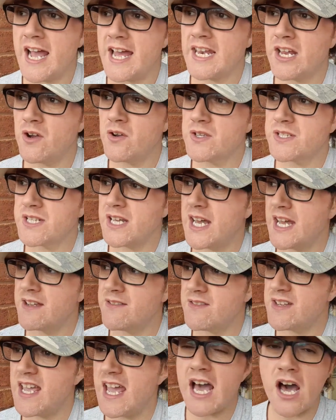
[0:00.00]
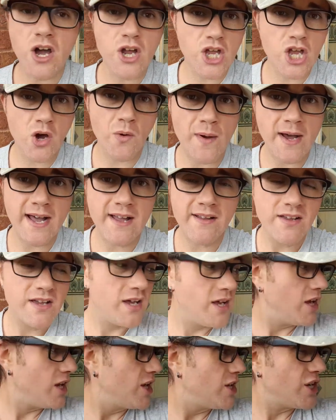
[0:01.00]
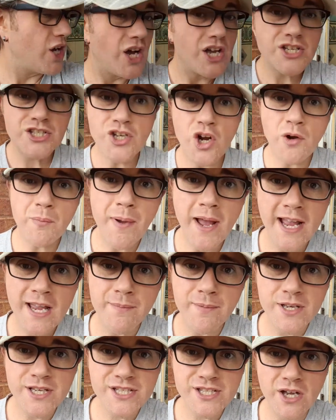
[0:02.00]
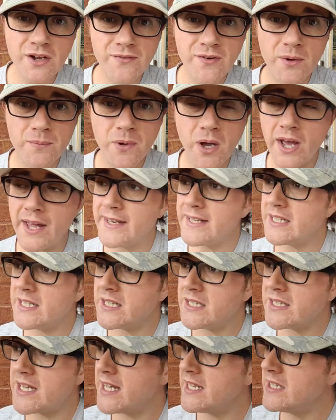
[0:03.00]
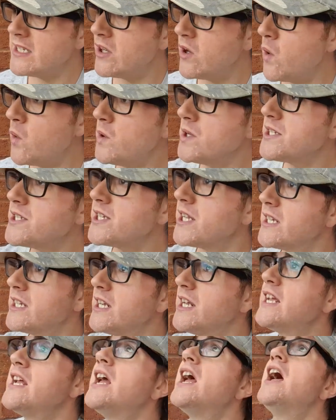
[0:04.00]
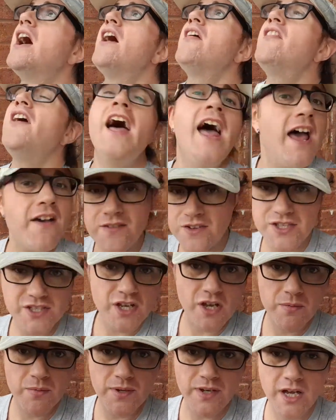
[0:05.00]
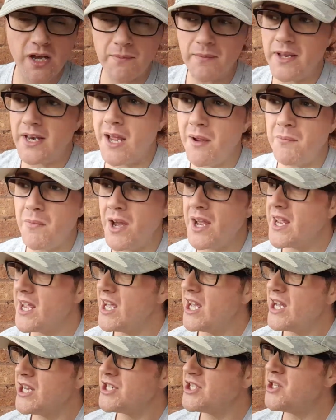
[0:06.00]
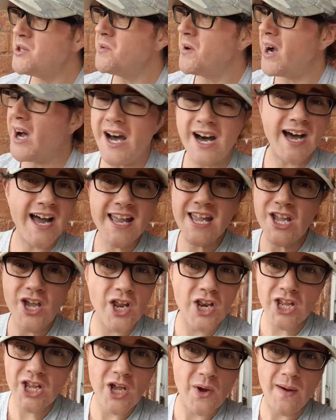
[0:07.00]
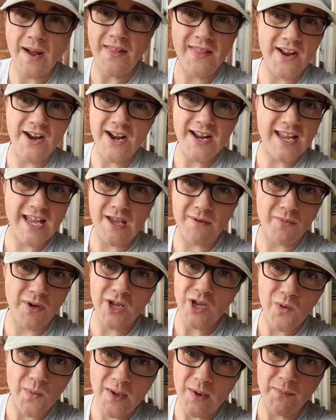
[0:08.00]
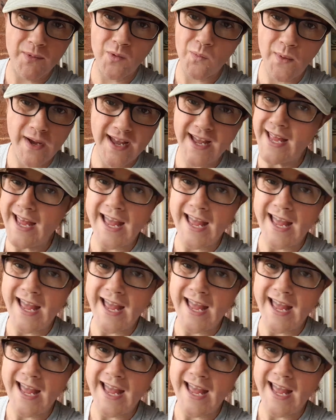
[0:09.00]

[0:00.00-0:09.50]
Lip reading: And I was like, yeah, I'll go out, start packing my stuff up. And then all of a sudden, the heavens open up. And I'm like, do you know what? I ain't going to go out there and get my equipment wet.